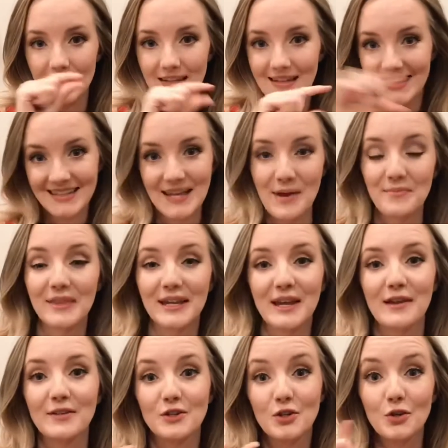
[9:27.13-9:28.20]
same
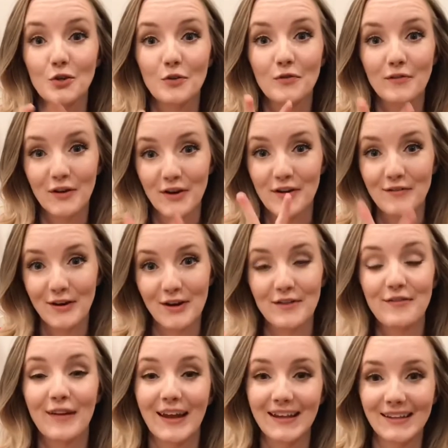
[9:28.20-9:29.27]
thing, 2 very, very
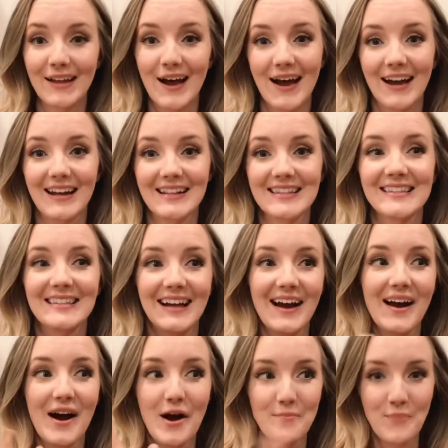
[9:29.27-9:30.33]
faint lines
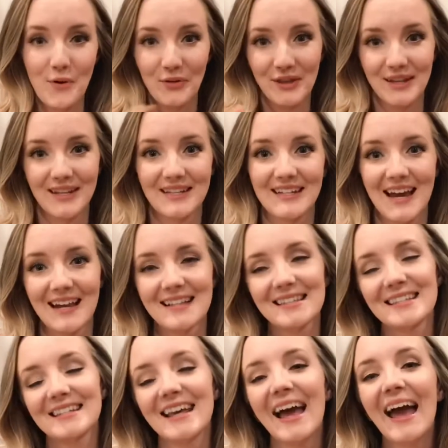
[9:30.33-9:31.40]
on both of the
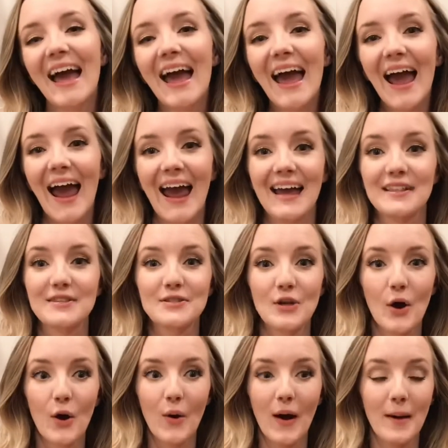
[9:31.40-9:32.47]
tests. And
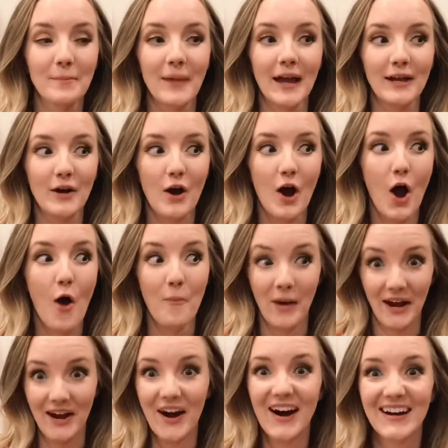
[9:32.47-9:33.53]
so I'm like, oh my
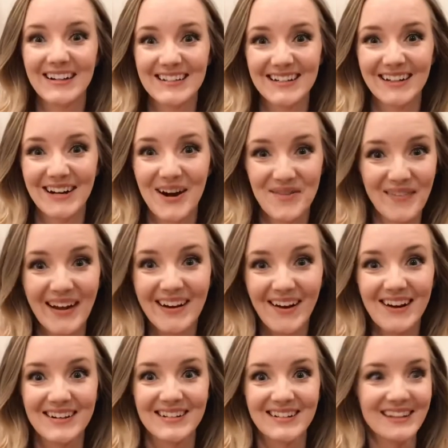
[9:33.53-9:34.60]

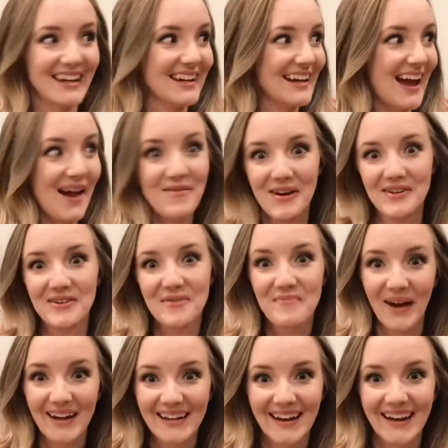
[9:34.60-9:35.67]
gosh, like I'm actually
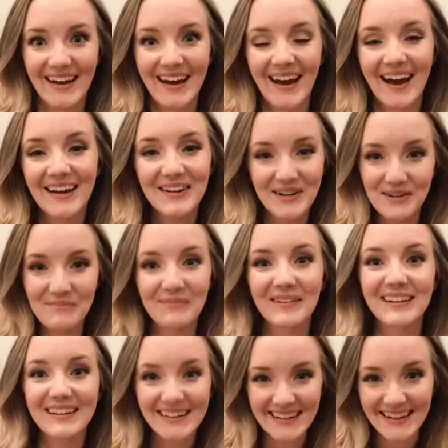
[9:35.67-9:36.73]
pregnant. I couldn't
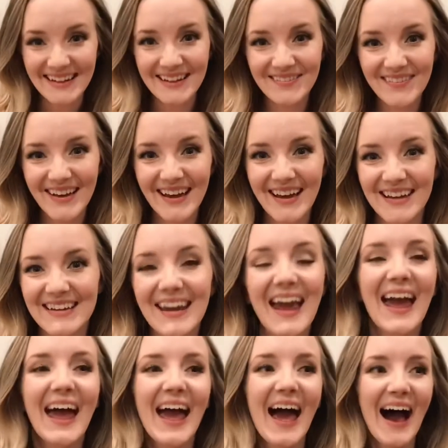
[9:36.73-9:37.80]
believe it.
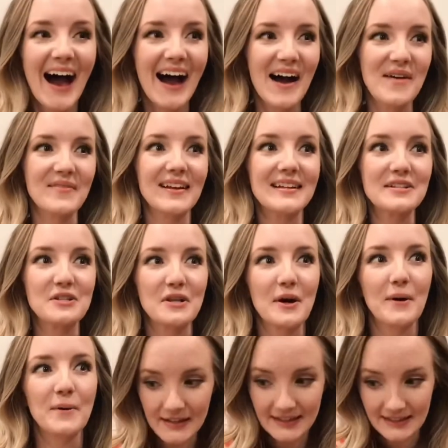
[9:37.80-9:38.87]
And
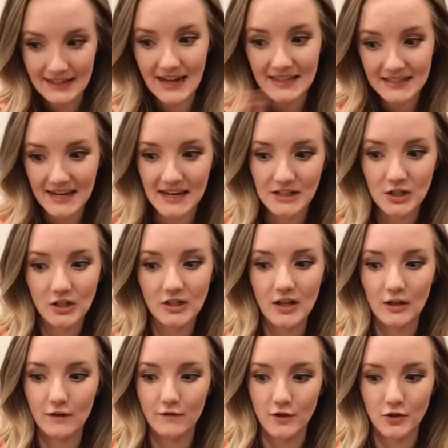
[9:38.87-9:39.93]
so next day I took
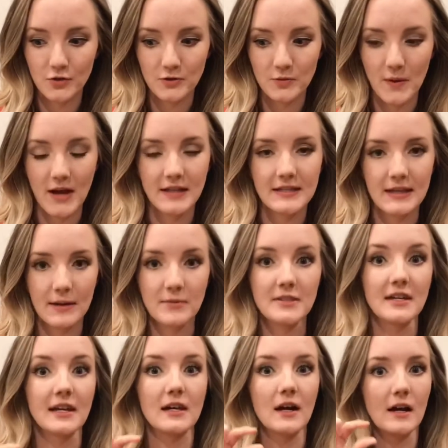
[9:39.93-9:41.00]
another first response. It was
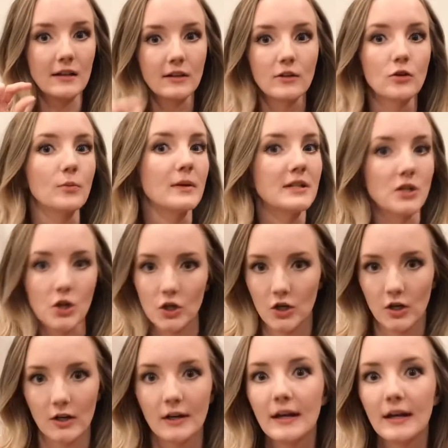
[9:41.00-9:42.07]
like a little bit
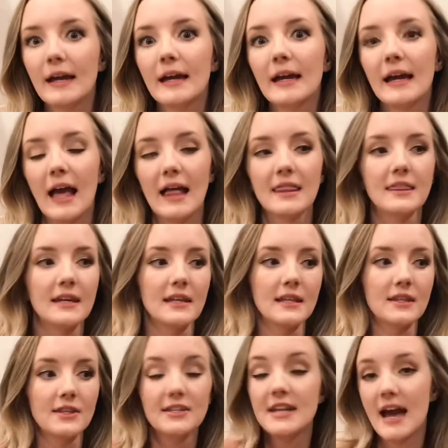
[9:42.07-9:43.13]
darker. And
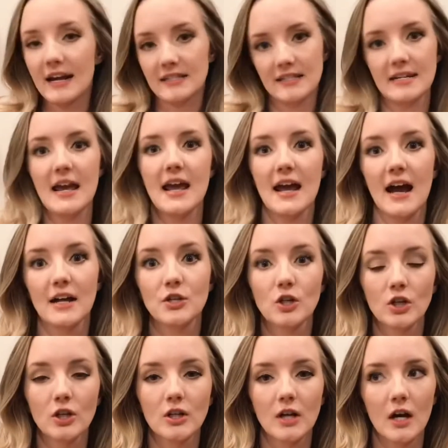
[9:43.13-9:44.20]
then the next day I
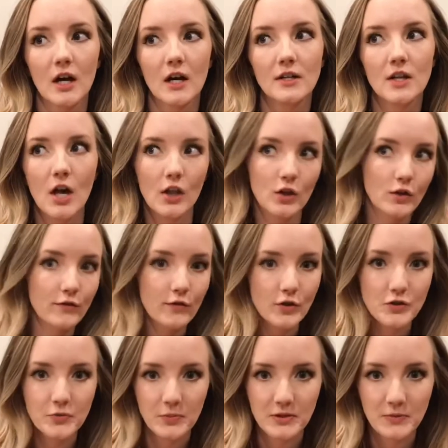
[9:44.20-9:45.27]
took another
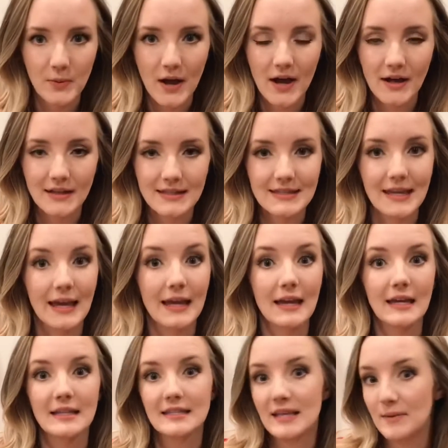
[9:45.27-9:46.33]
first response,
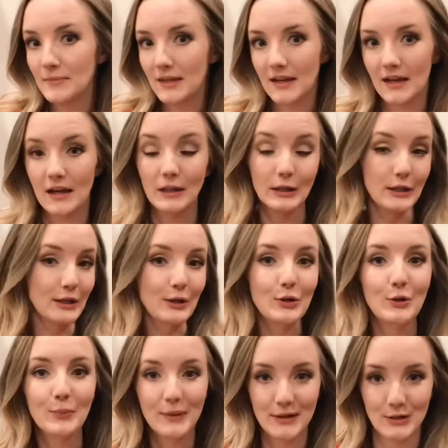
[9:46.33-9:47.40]
and same thing, a
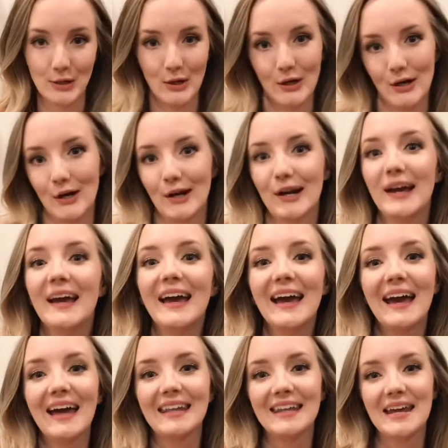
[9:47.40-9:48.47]
little bit darker.
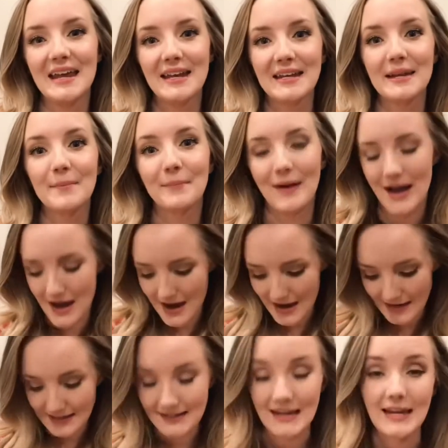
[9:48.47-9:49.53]
And then
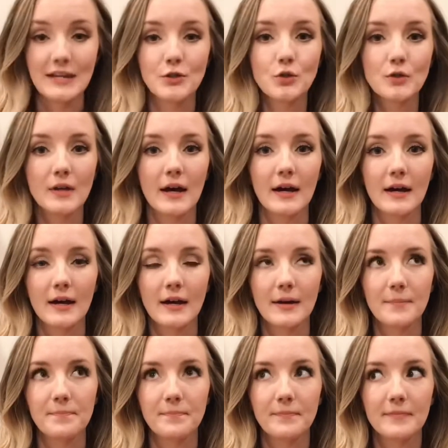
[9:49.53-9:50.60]
by day
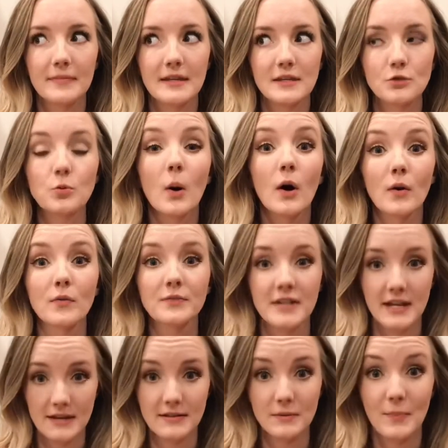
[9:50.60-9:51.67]
12
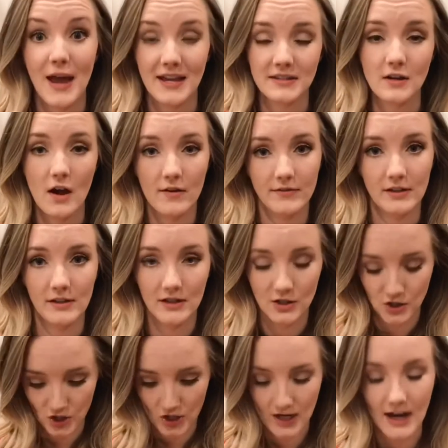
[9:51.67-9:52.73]
days past
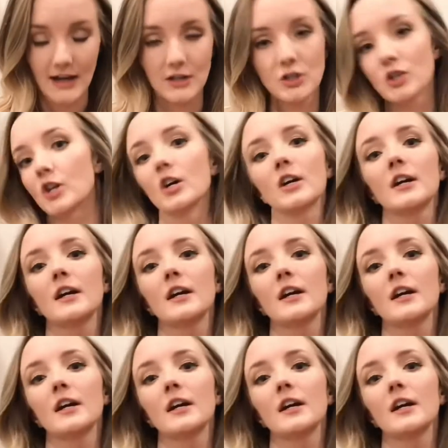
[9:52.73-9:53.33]
ovulation, I took